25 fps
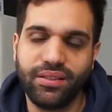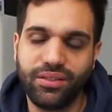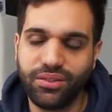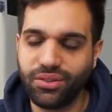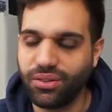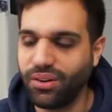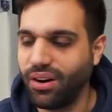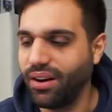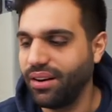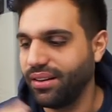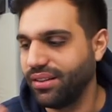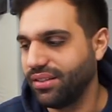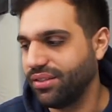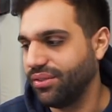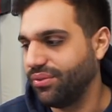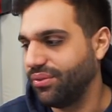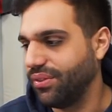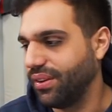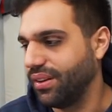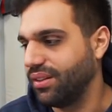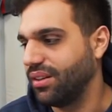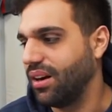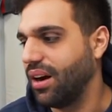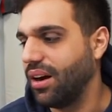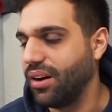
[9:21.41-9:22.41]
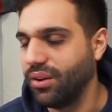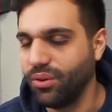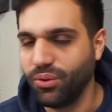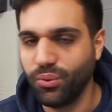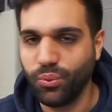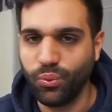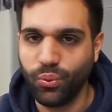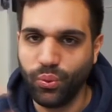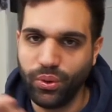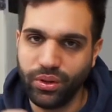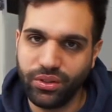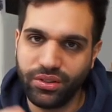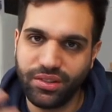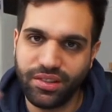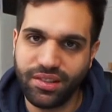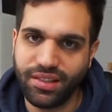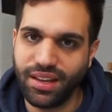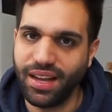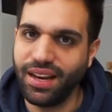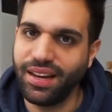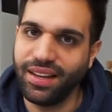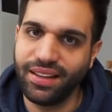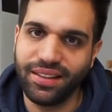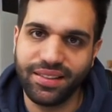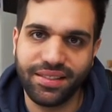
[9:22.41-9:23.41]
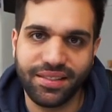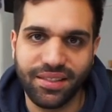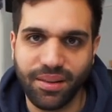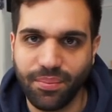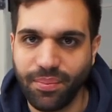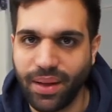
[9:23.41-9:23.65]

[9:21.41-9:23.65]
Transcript: trying to figure out which setting is the